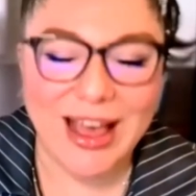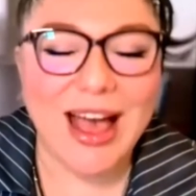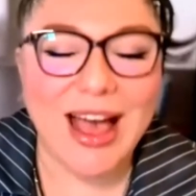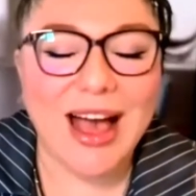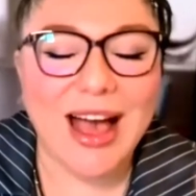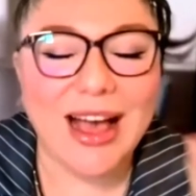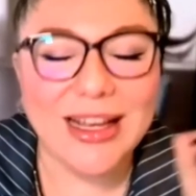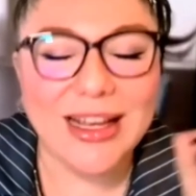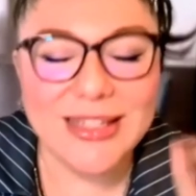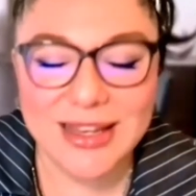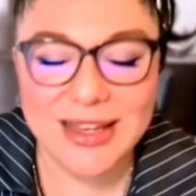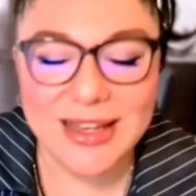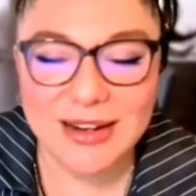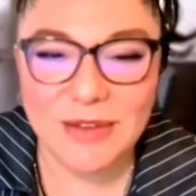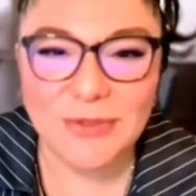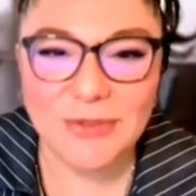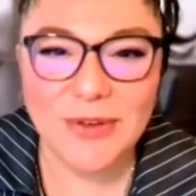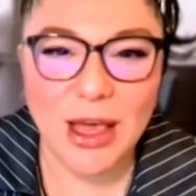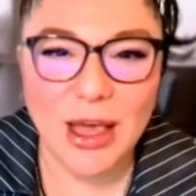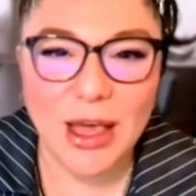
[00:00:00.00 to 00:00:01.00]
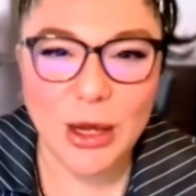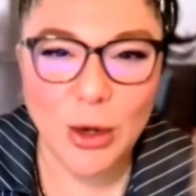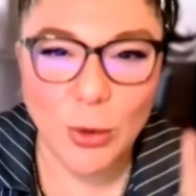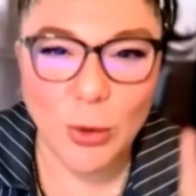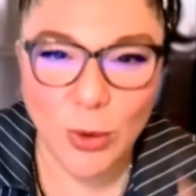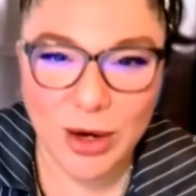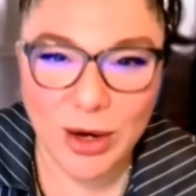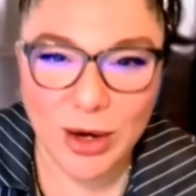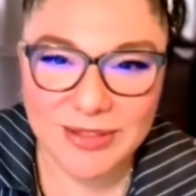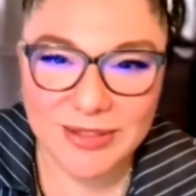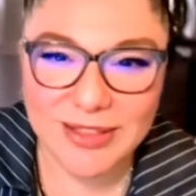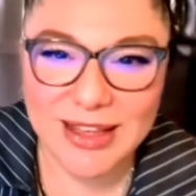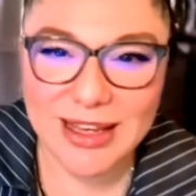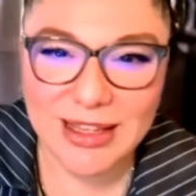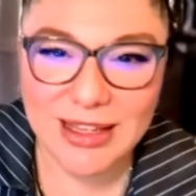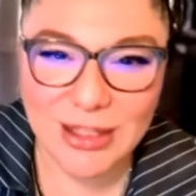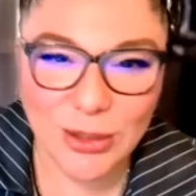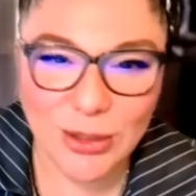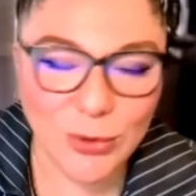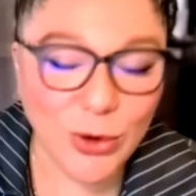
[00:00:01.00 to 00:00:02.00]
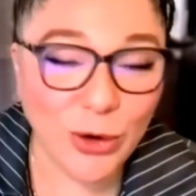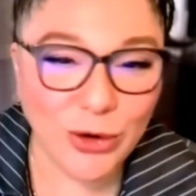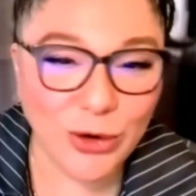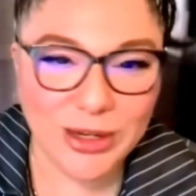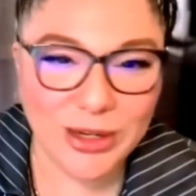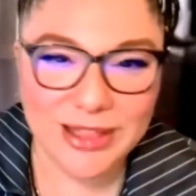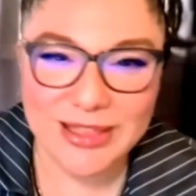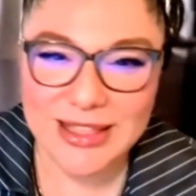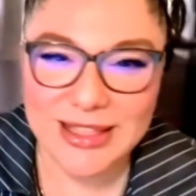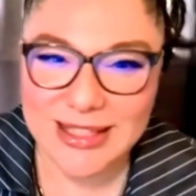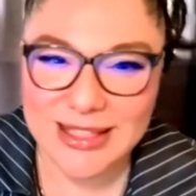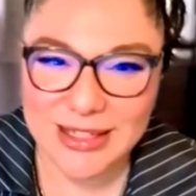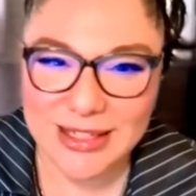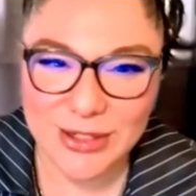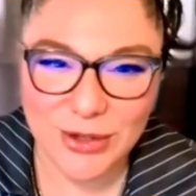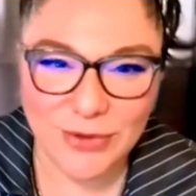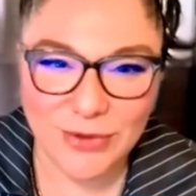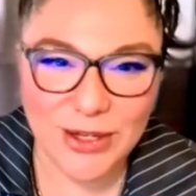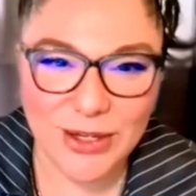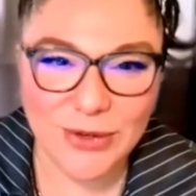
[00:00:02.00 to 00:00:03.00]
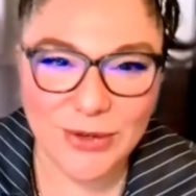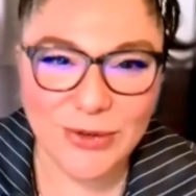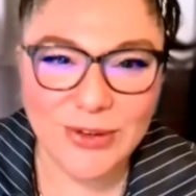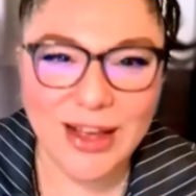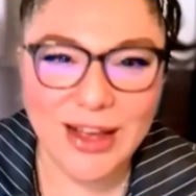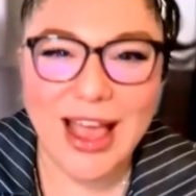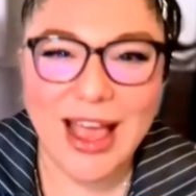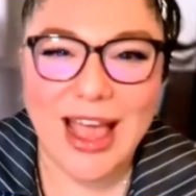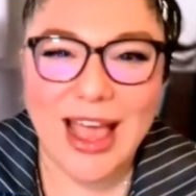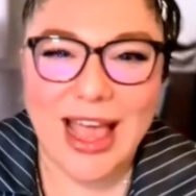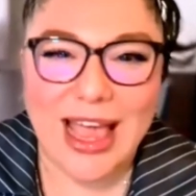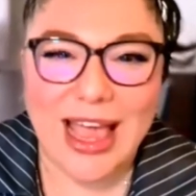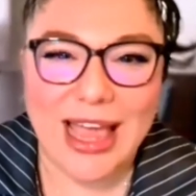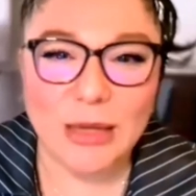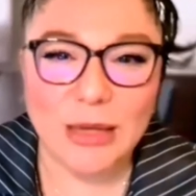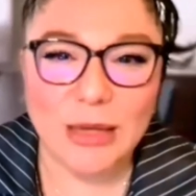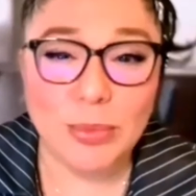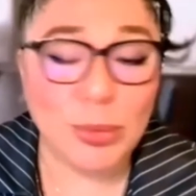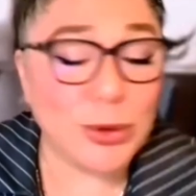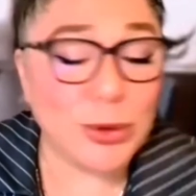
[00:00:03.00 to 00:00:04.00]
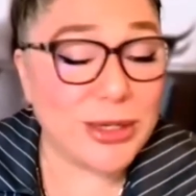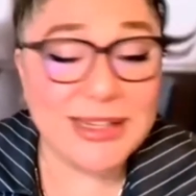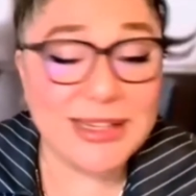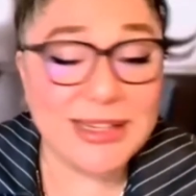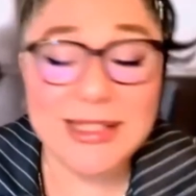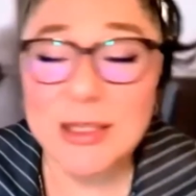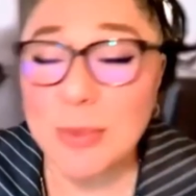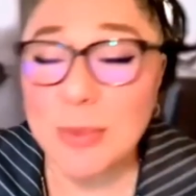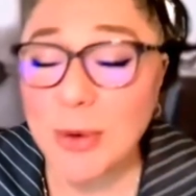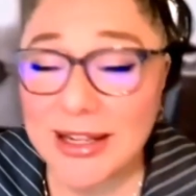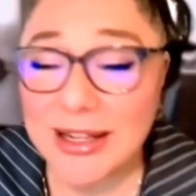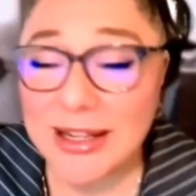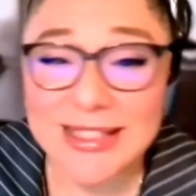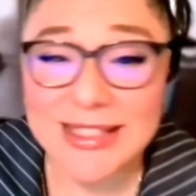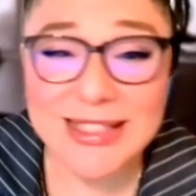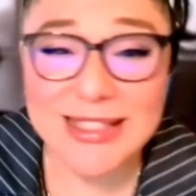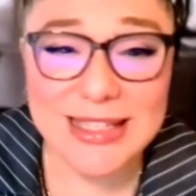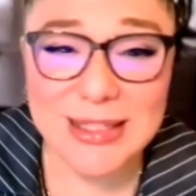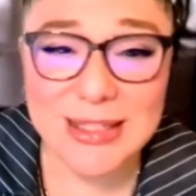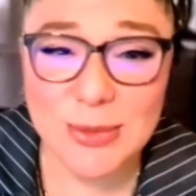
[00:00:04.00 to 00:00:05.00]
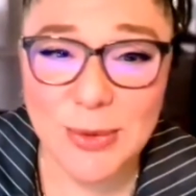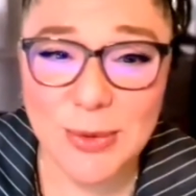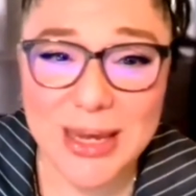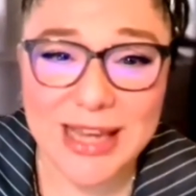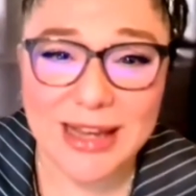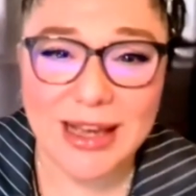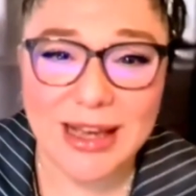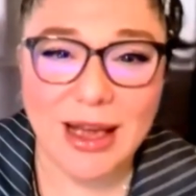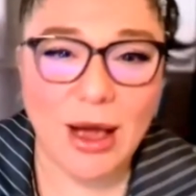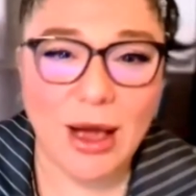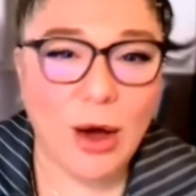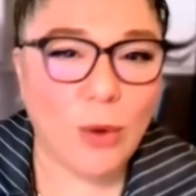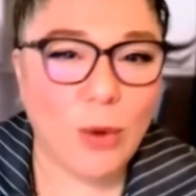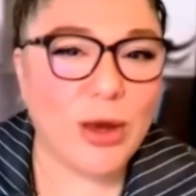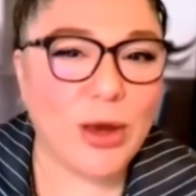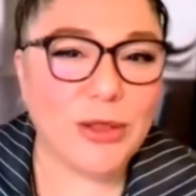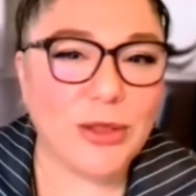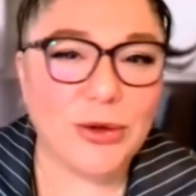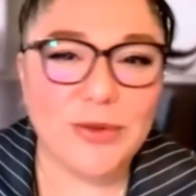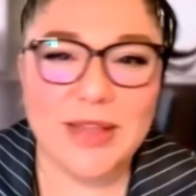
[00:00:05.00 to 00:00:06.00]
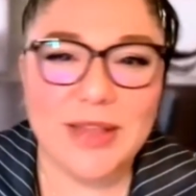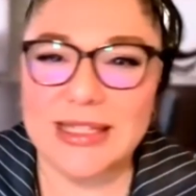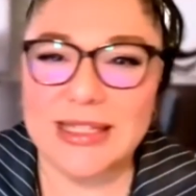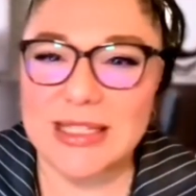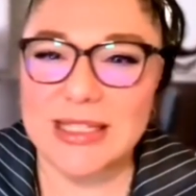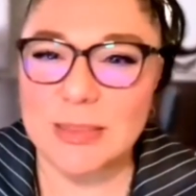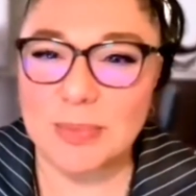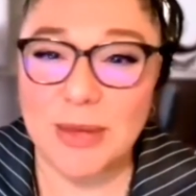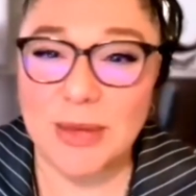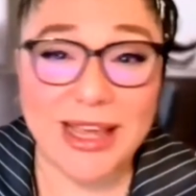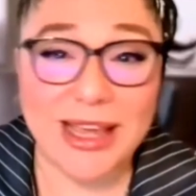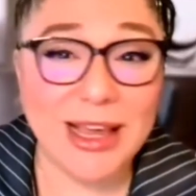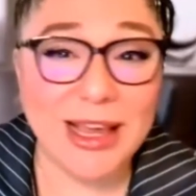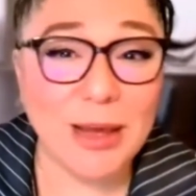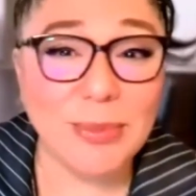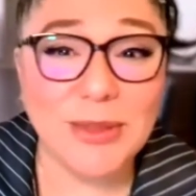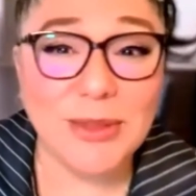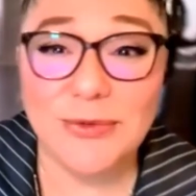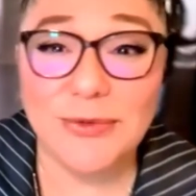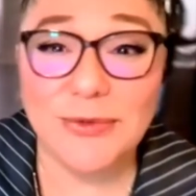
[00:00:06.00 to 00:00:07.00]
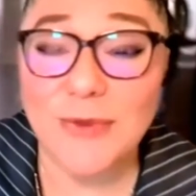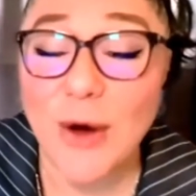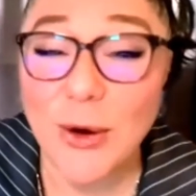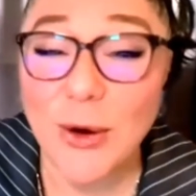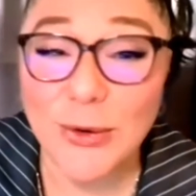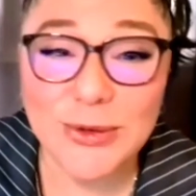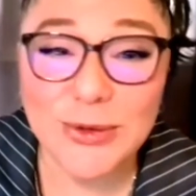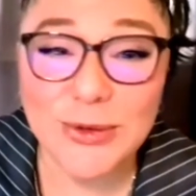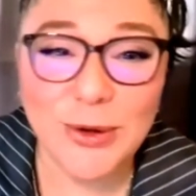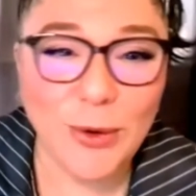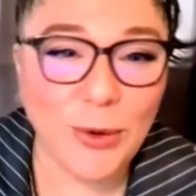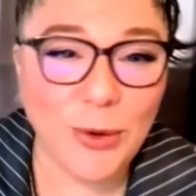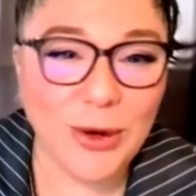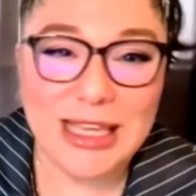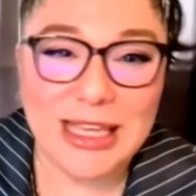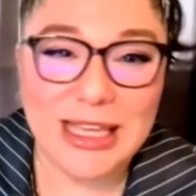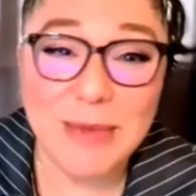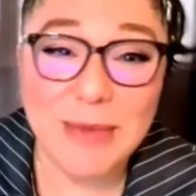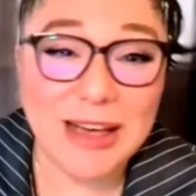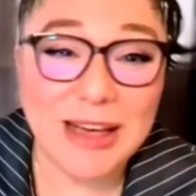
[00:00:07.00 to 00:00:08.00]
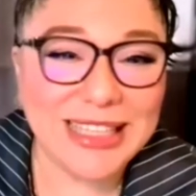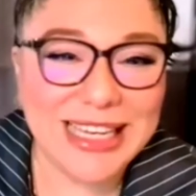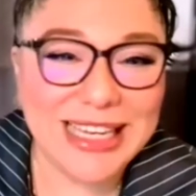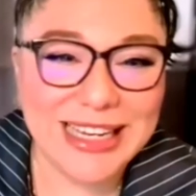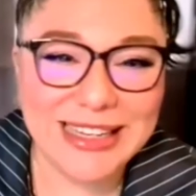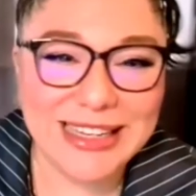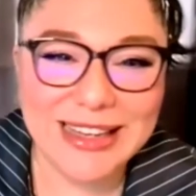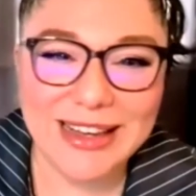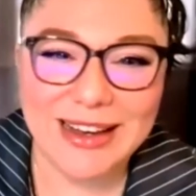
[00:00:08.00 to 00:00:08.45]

Identify one thing you heard in this interview and put it into practice this week, whether that's picking up the phone or emailing